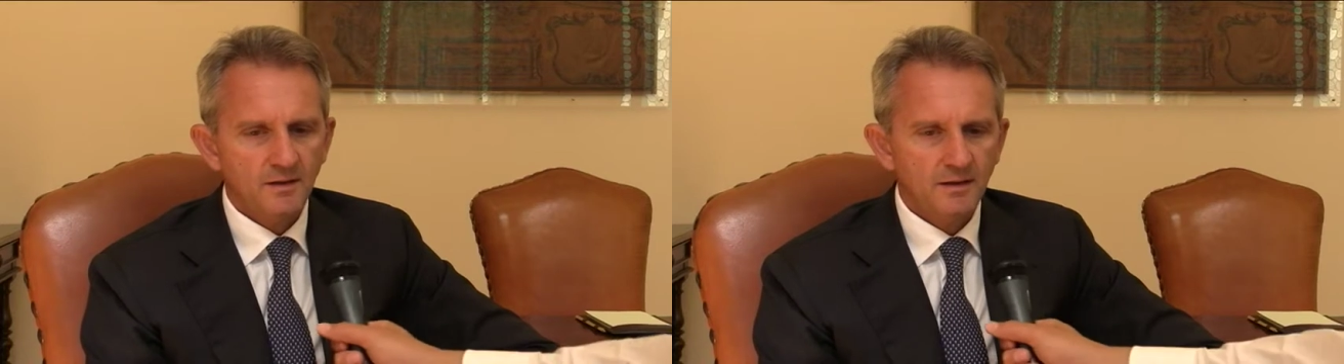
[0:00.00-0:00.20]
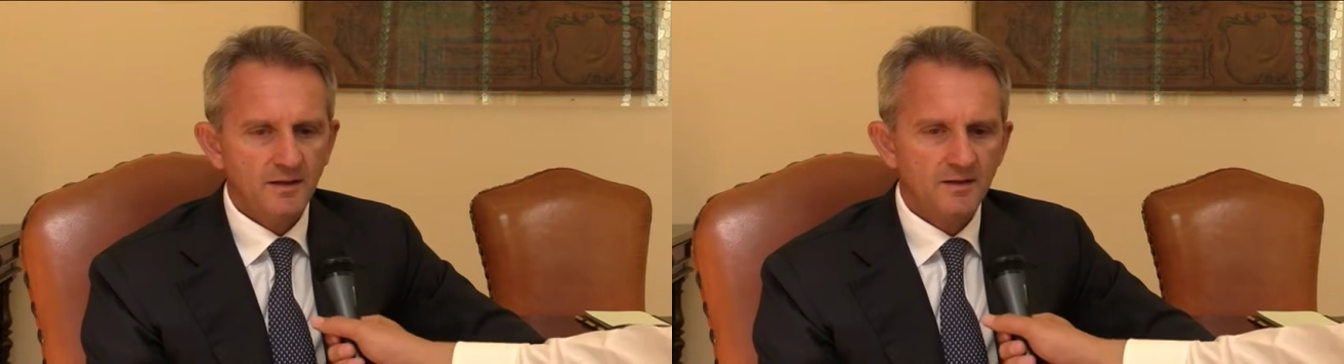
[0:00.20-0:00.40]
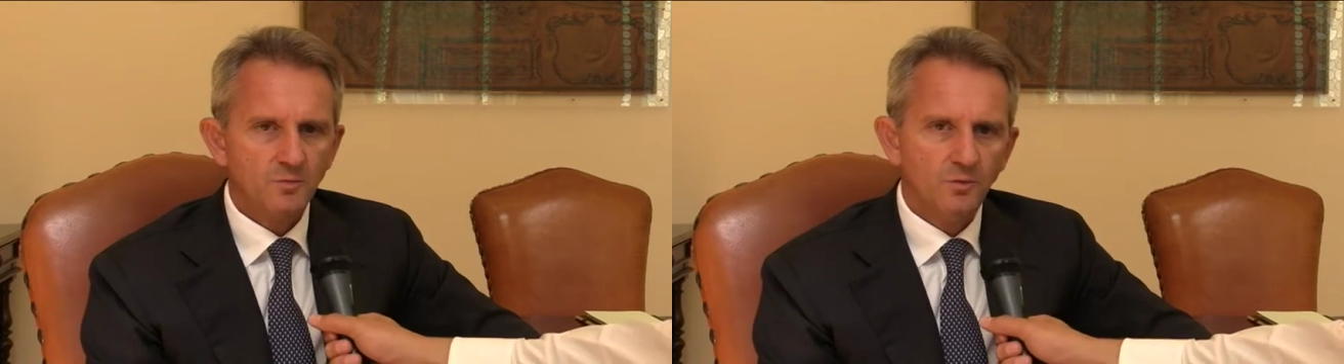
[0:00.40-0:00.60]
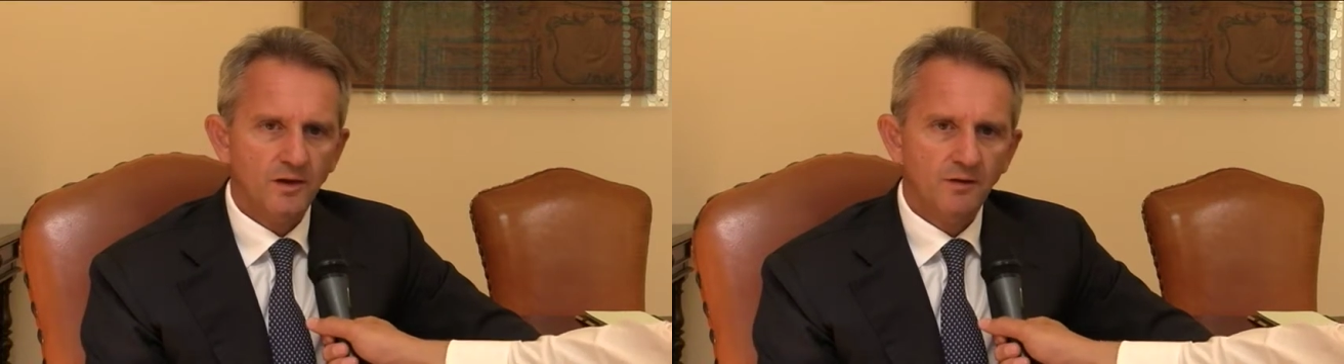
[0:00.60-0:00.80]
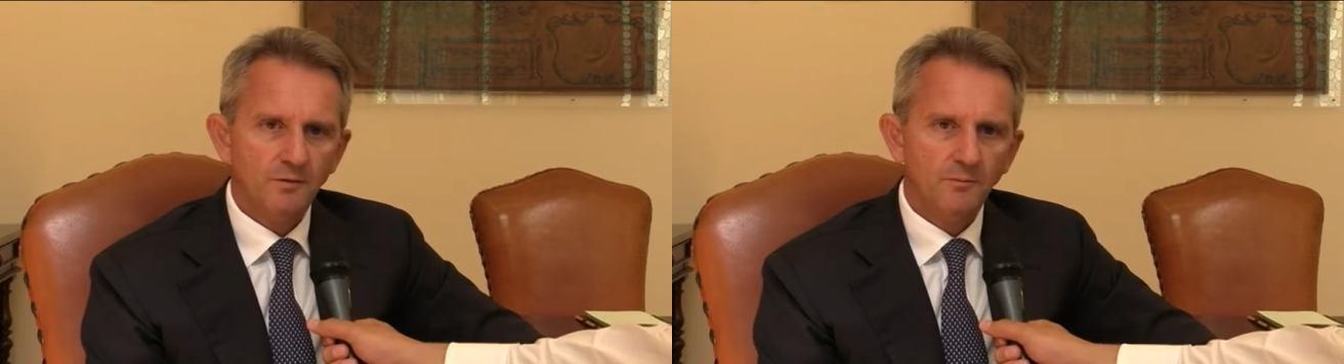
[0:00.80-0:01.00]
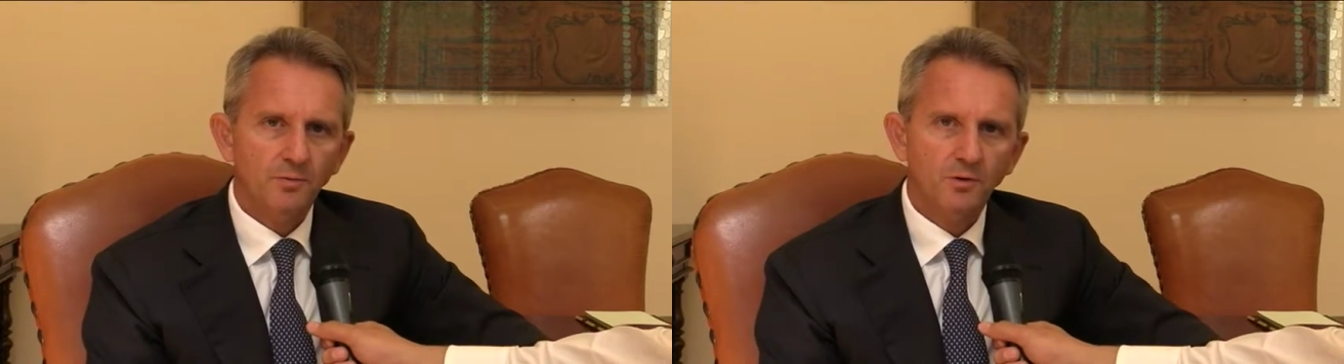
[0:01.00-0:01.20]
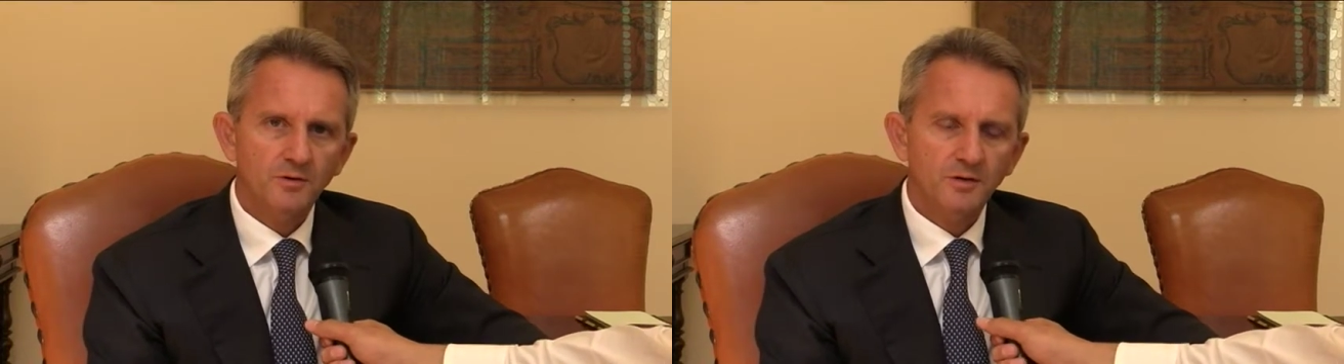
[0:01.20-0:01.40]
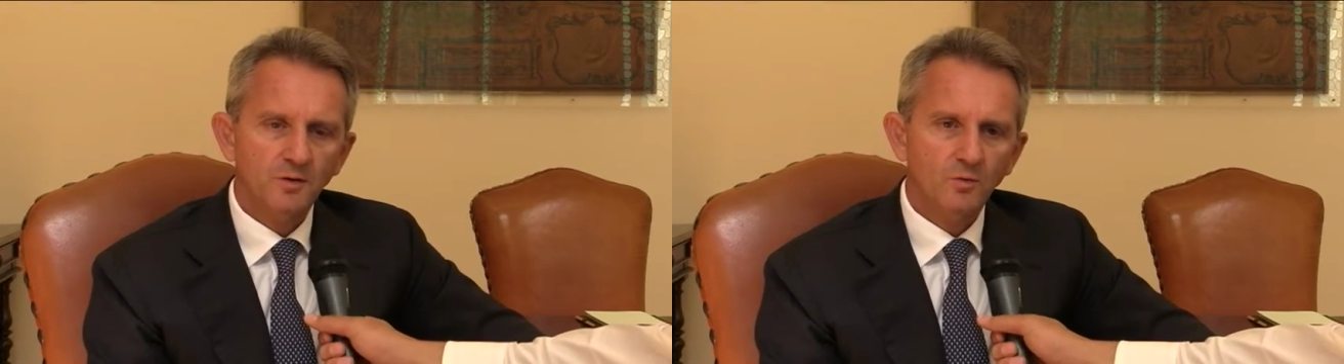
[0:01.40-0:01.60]
Yes, we have
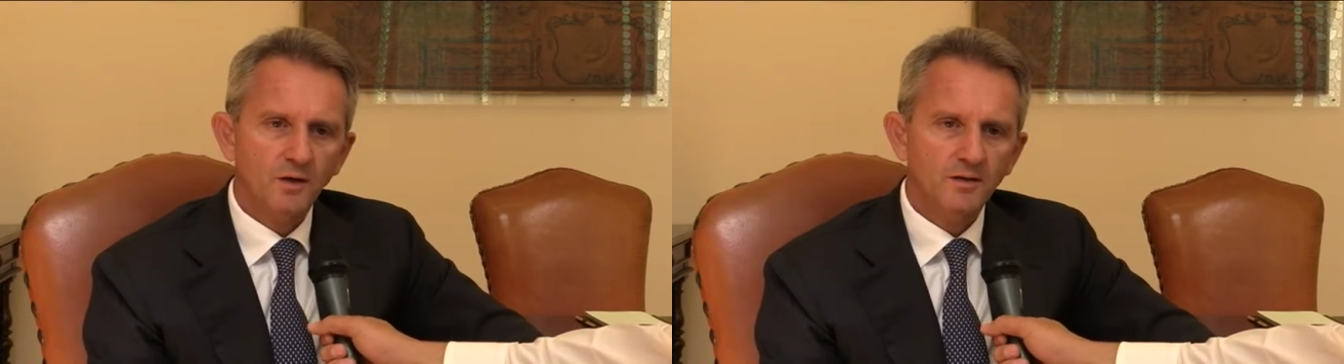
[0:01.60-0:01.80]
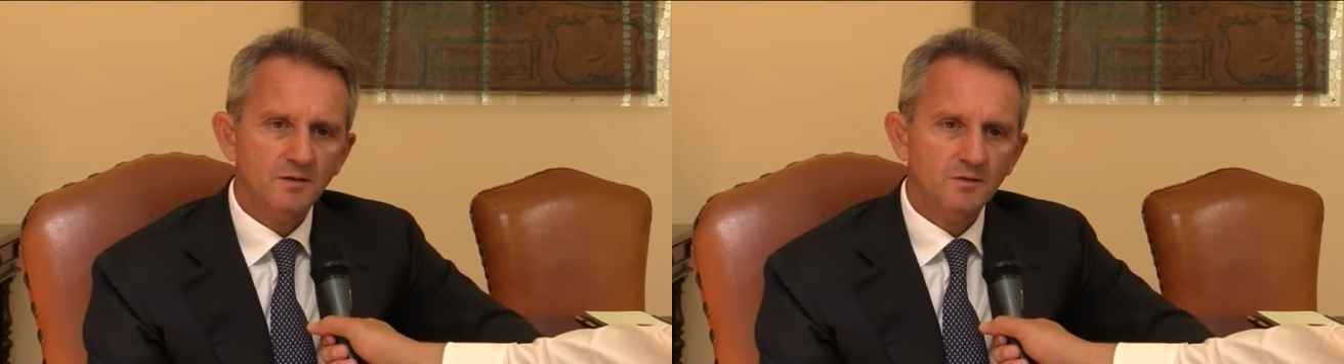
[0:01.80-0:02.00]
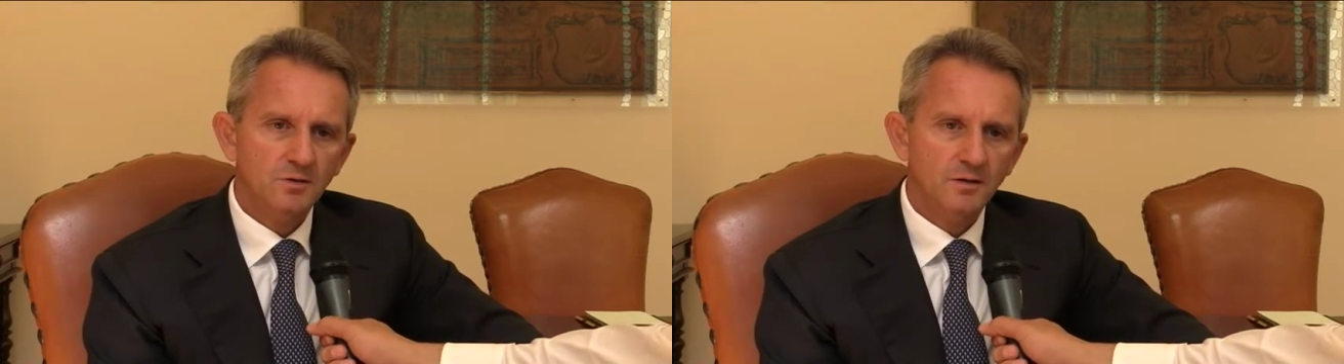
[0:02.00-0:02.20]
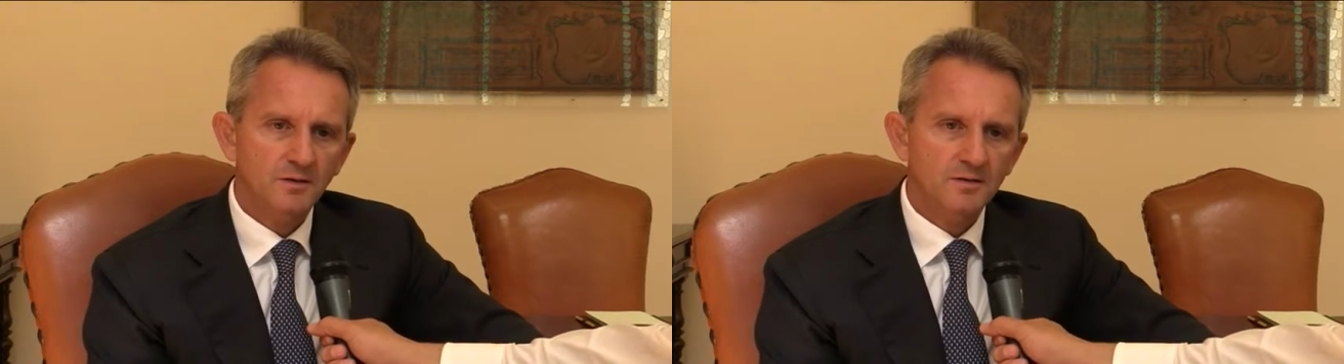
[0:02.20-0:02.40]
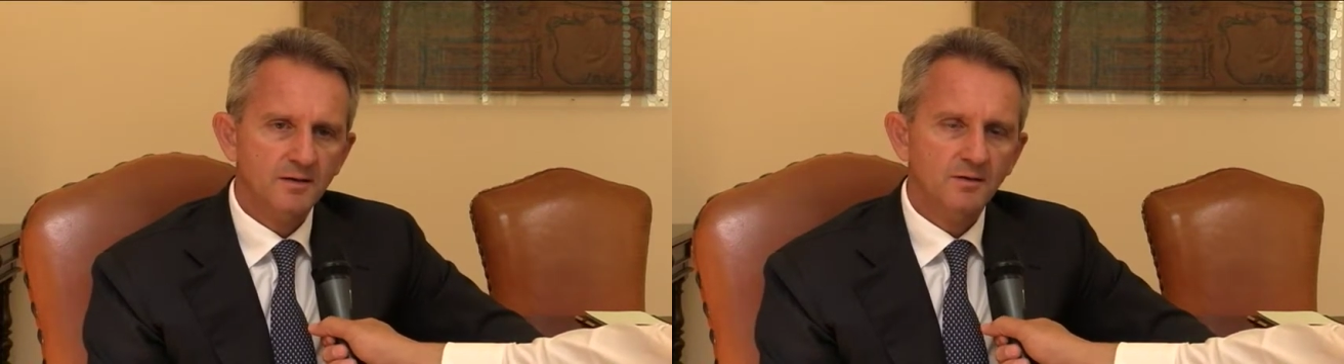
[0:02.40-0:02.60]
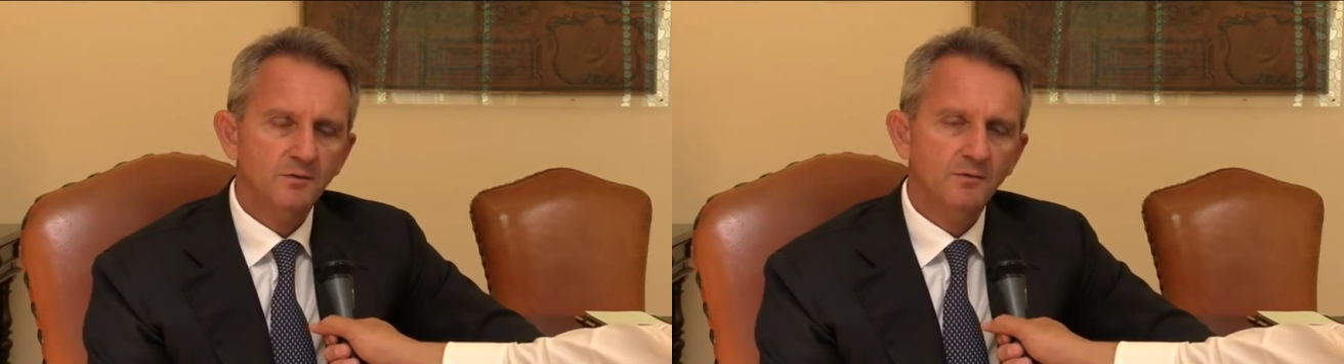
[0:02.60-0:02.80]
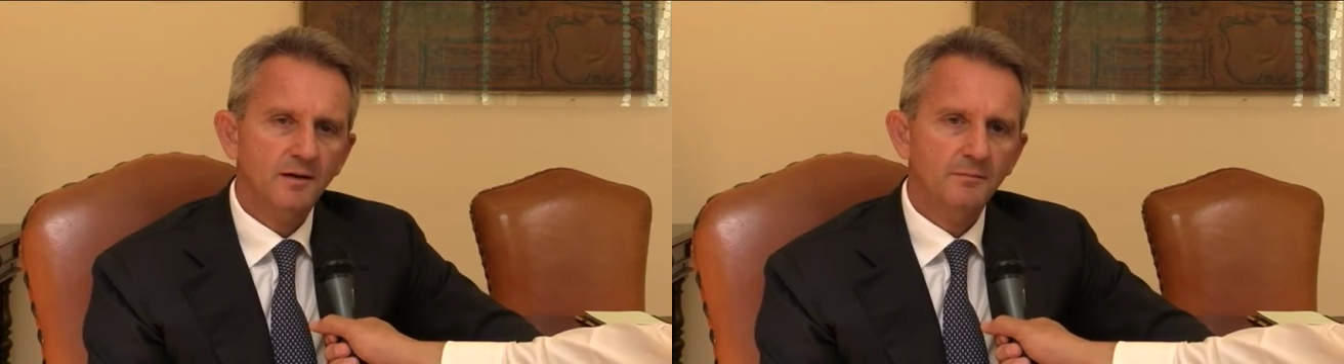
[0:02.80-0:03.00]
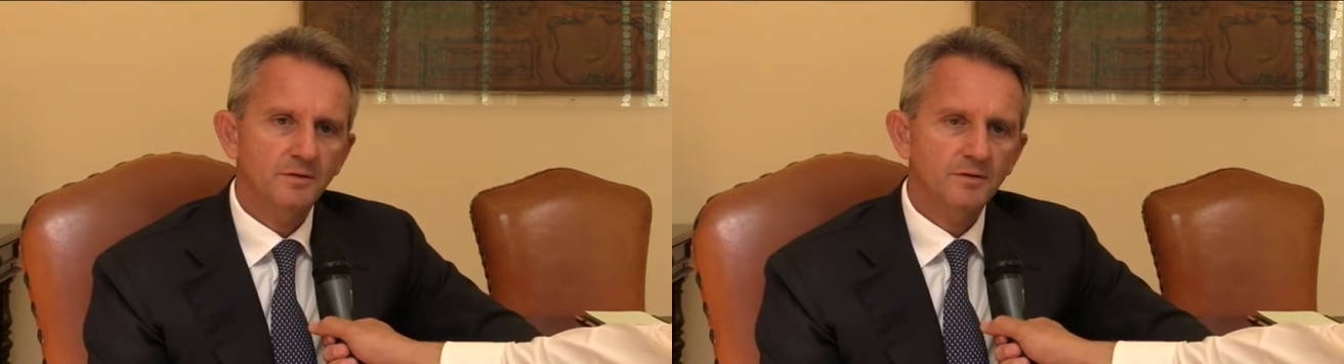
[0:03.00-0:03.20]
reported a quite a solid set of
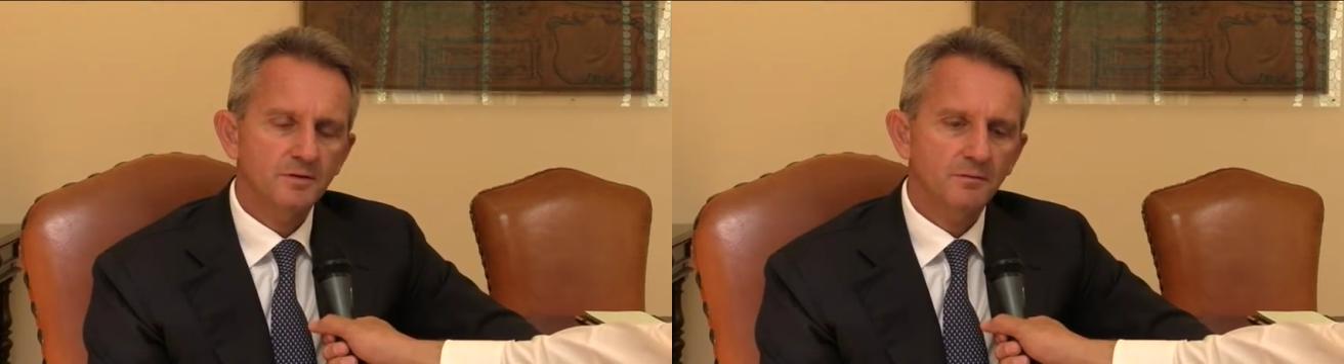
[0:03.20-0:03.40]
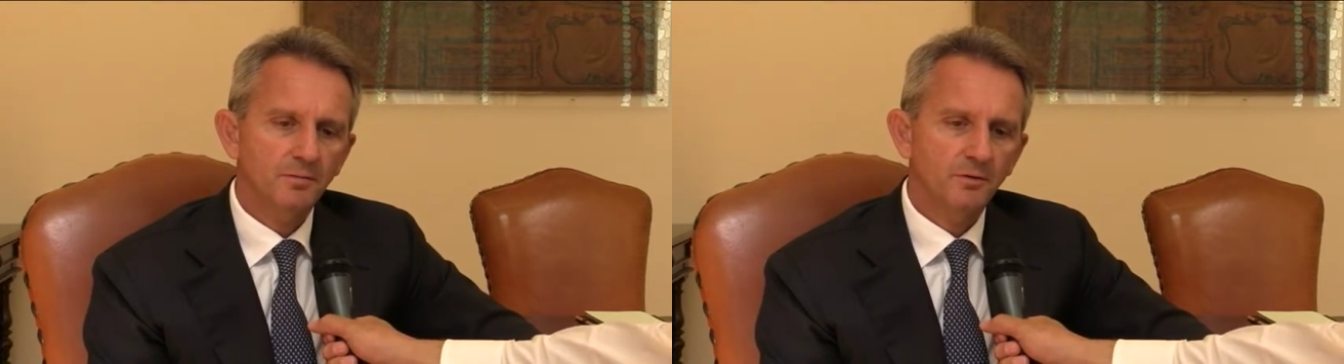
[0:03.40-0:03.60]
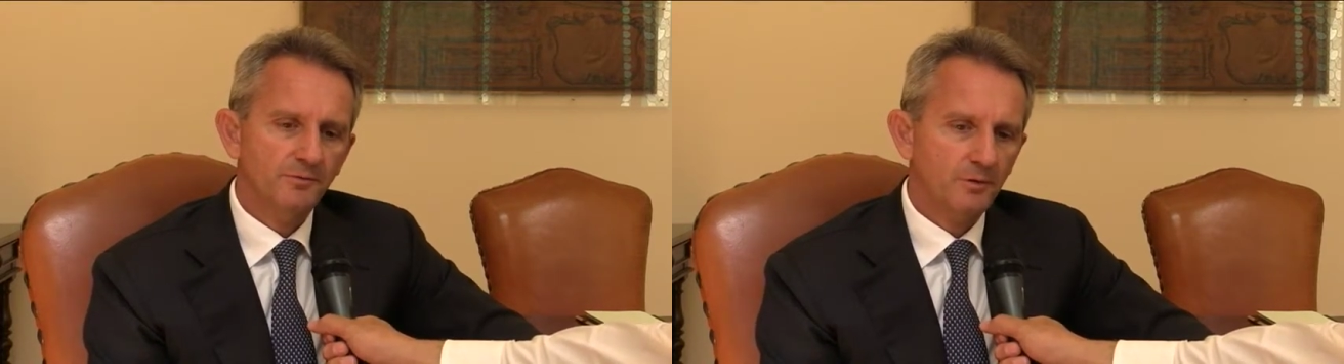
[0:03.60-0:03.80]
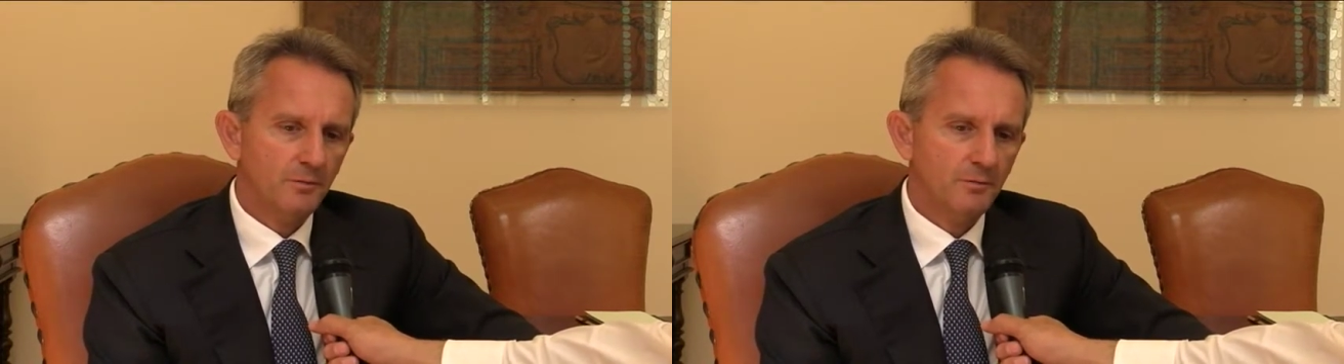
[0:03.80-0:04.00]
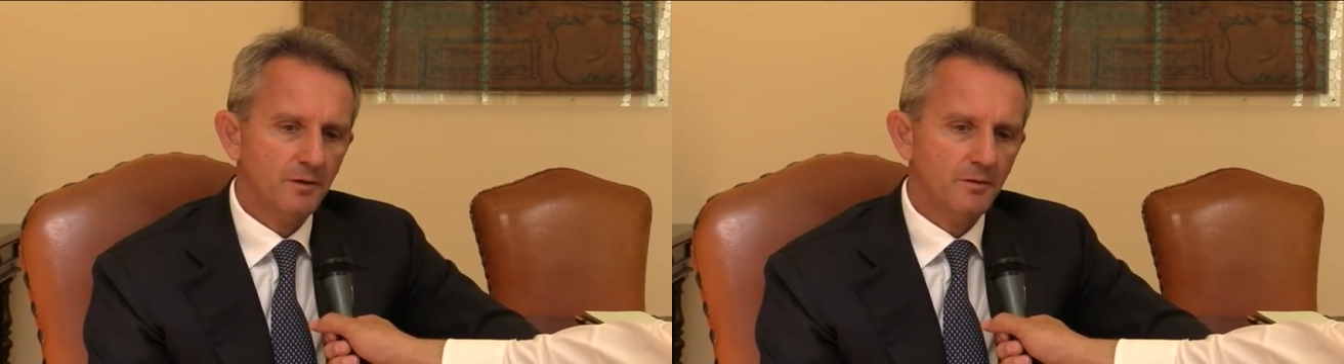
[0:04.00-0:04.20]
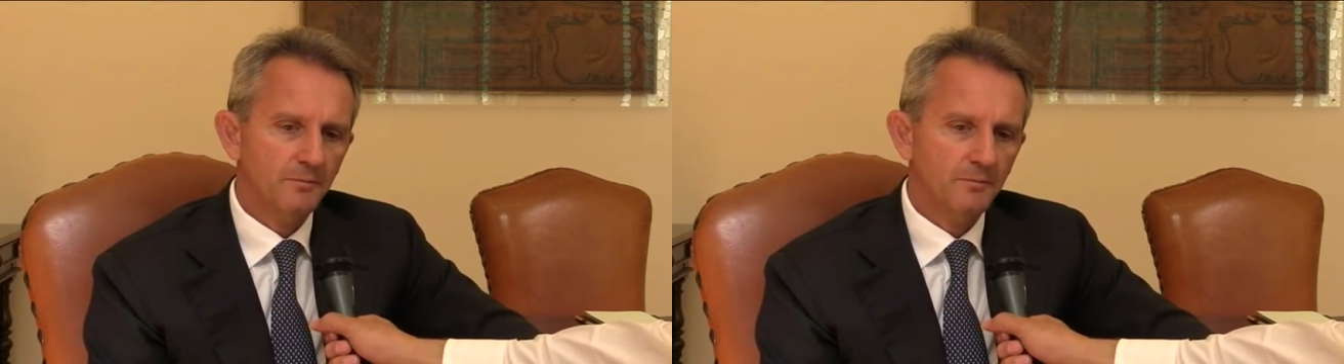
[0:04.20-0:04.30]
numbers, both from uh,